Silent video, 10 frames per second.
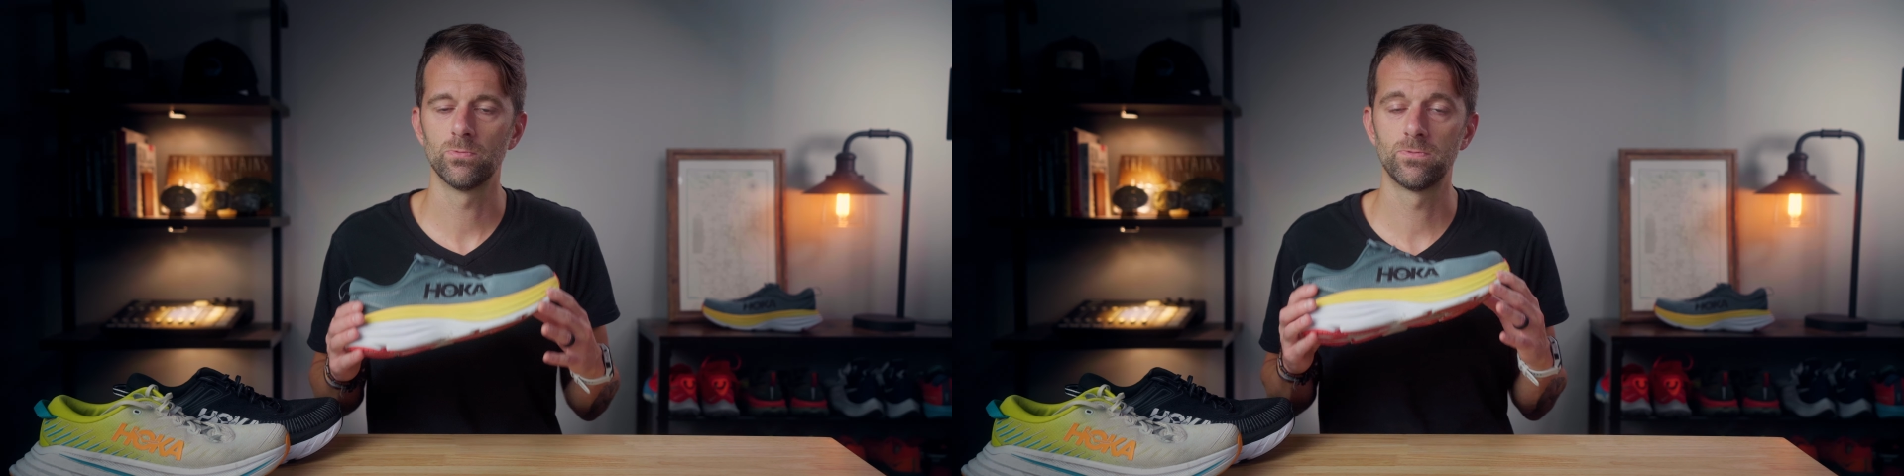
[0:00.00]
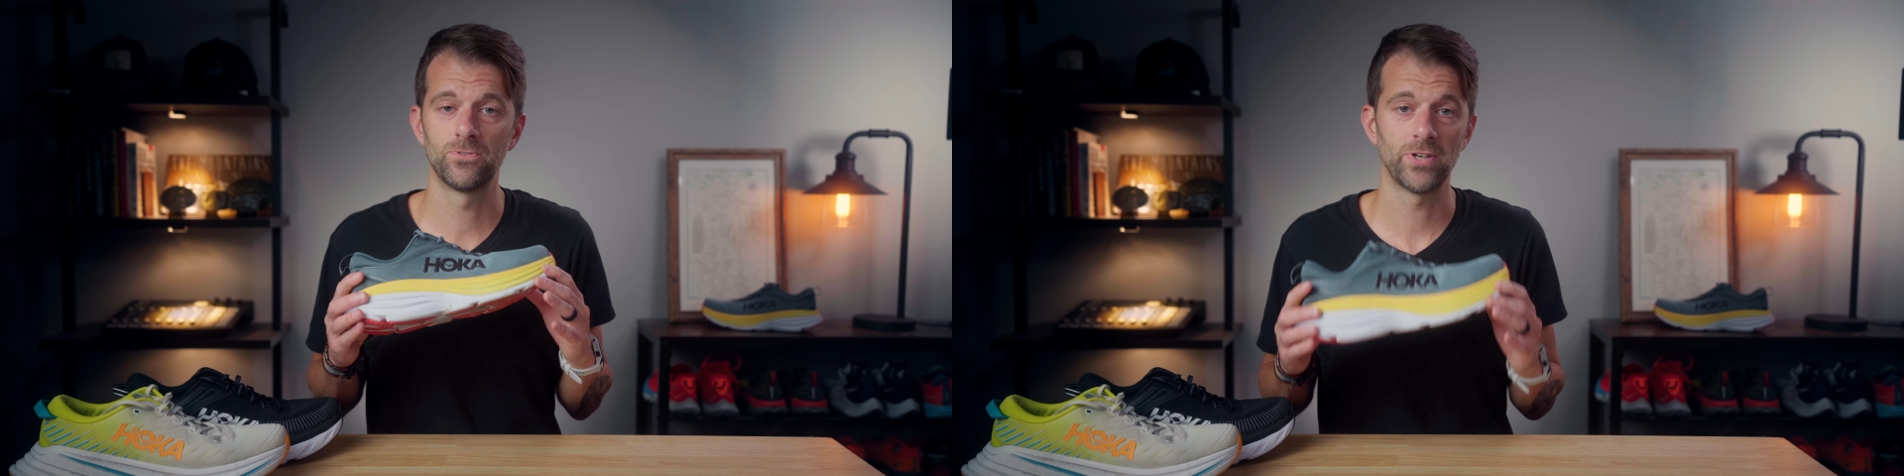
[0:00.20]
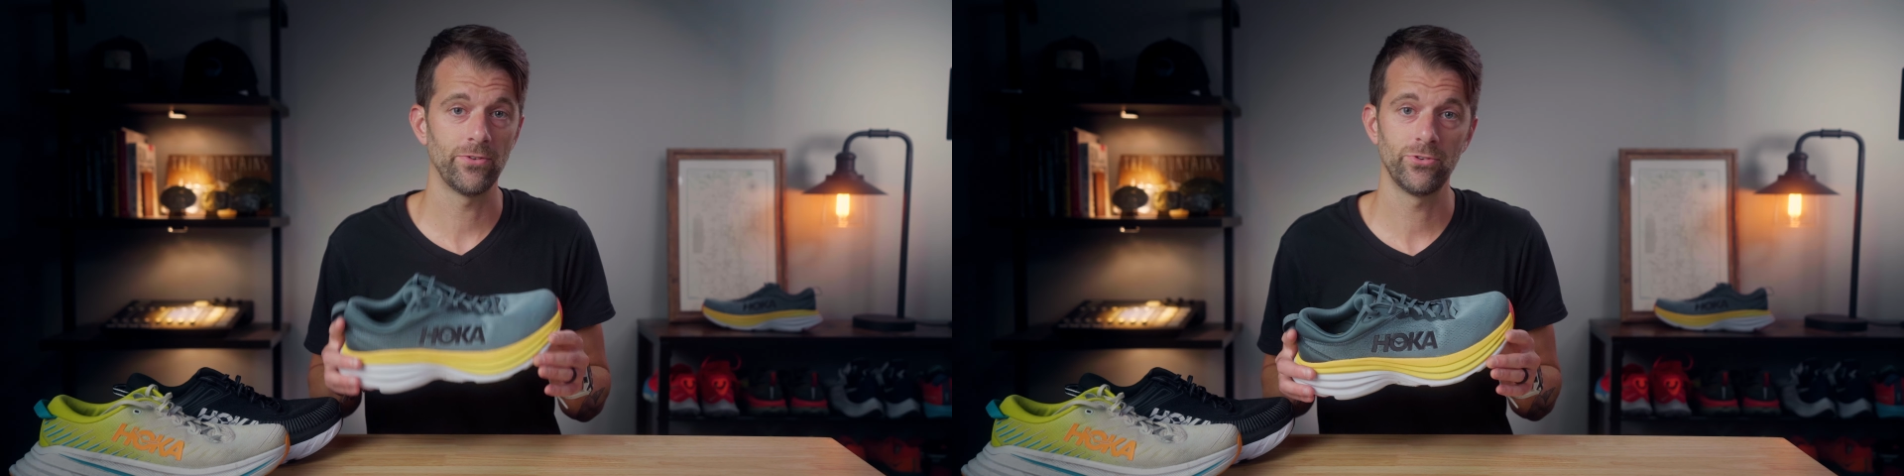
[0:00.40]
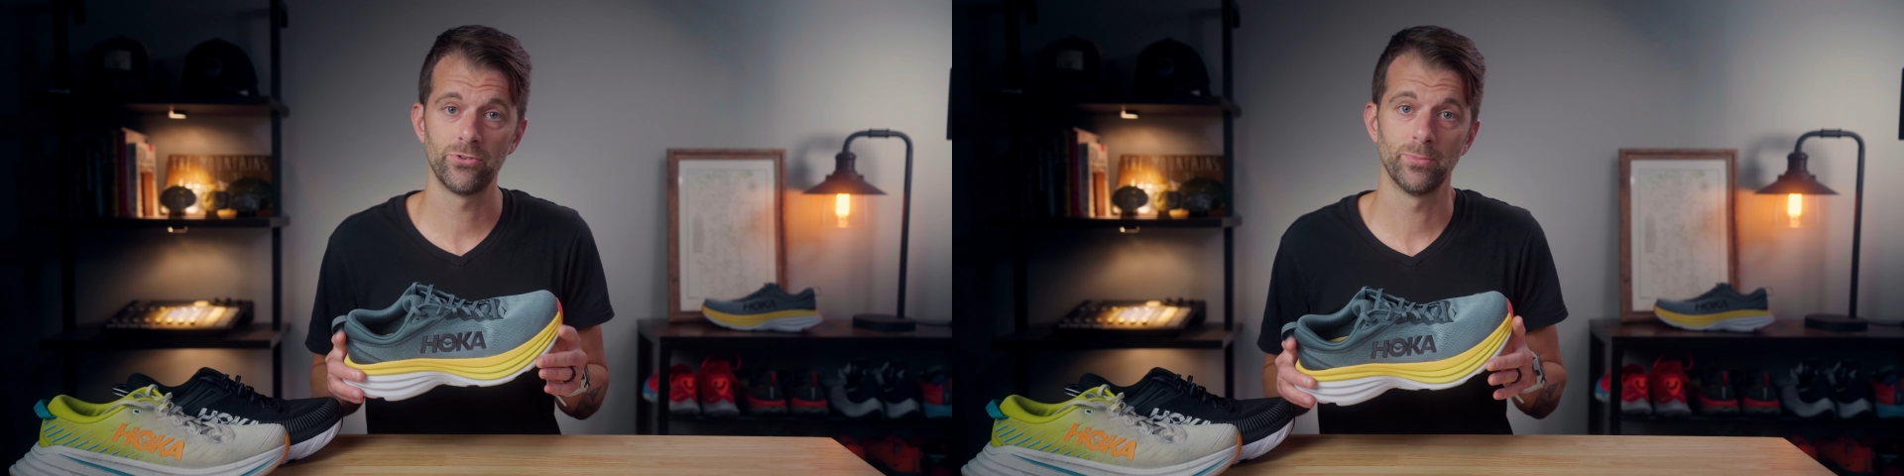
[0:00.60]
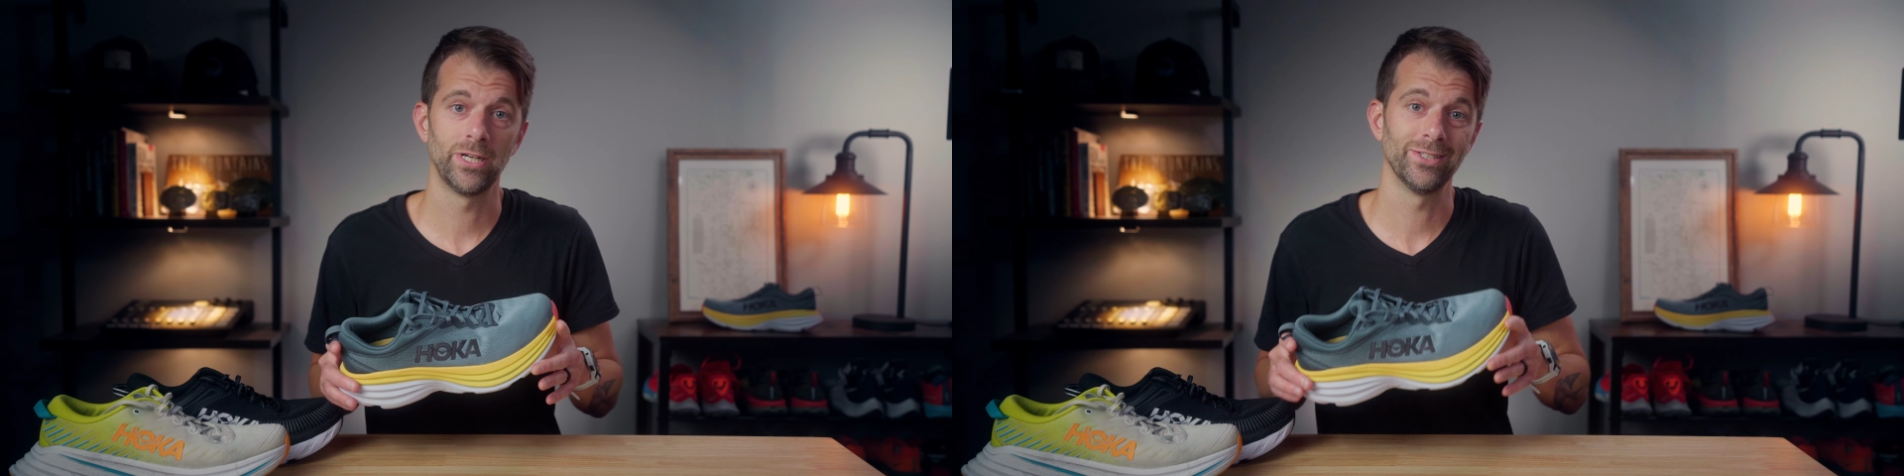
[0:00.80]

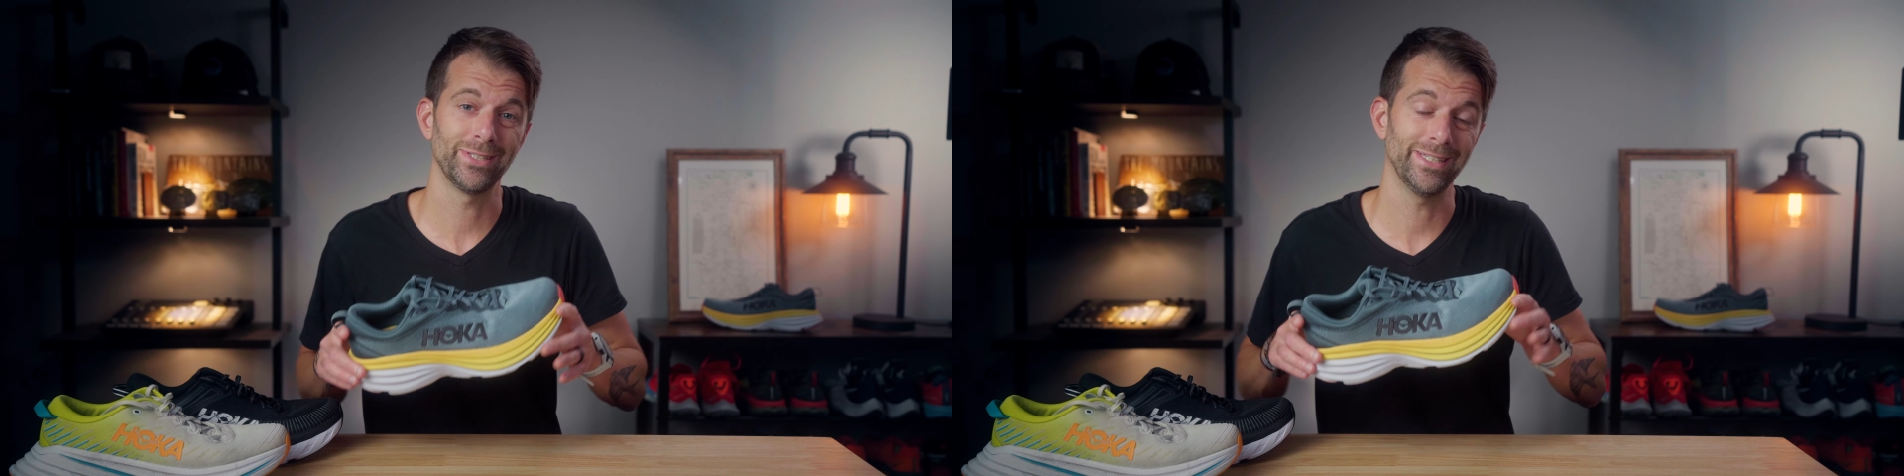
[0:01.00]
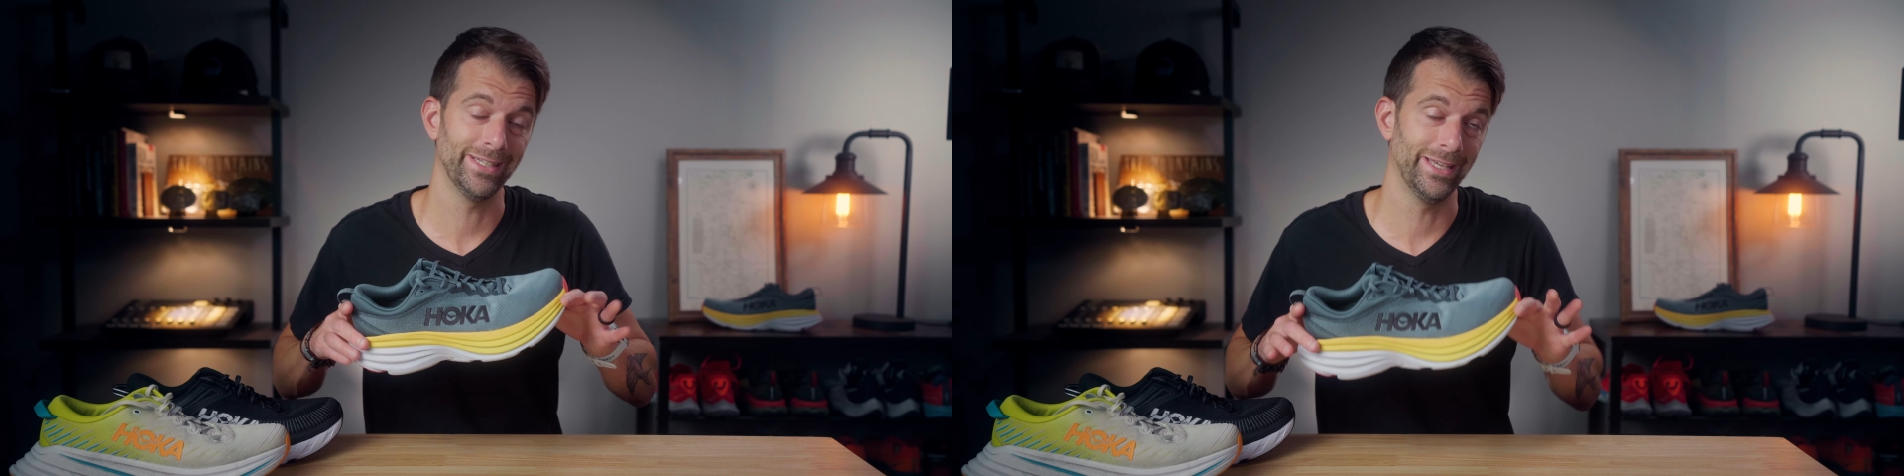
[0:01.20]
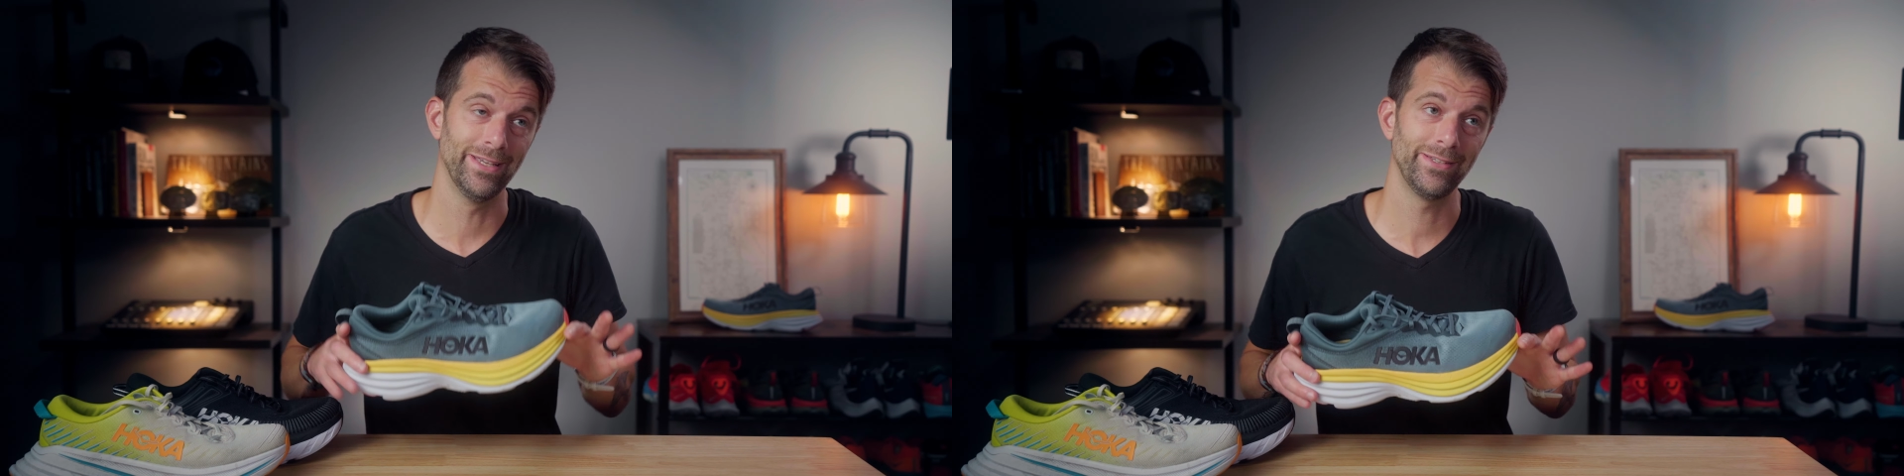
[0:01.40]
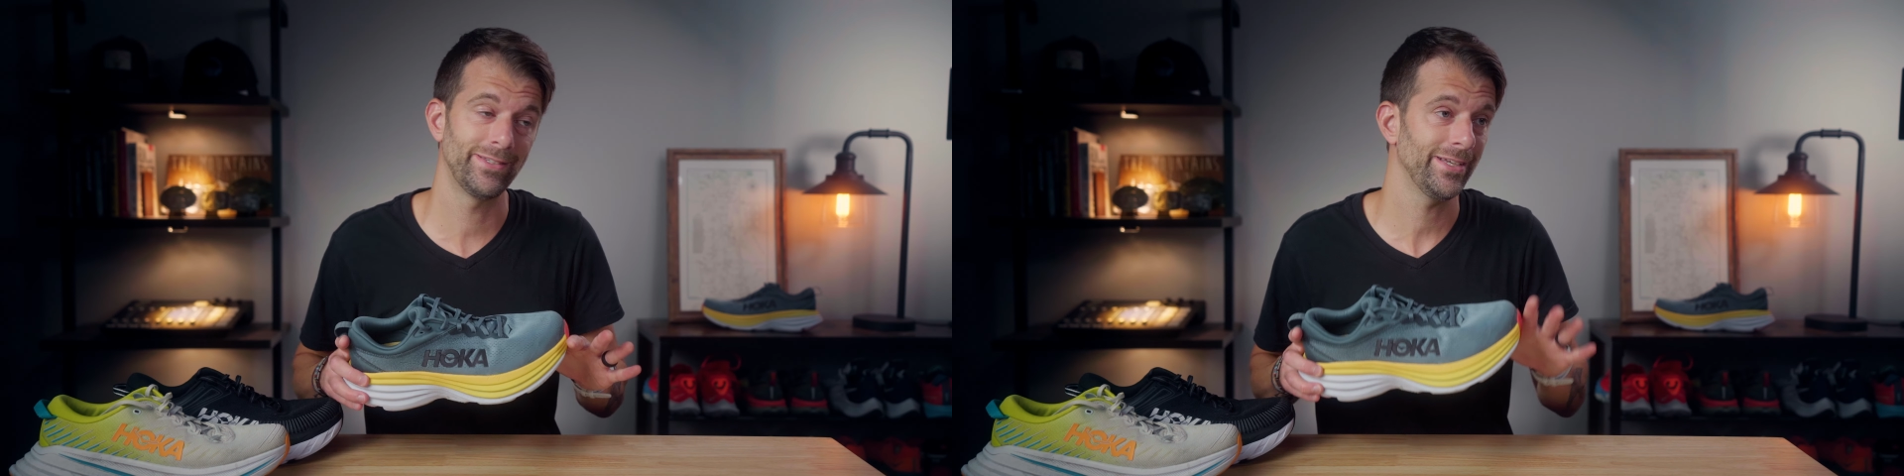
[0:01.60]
500 miles easy.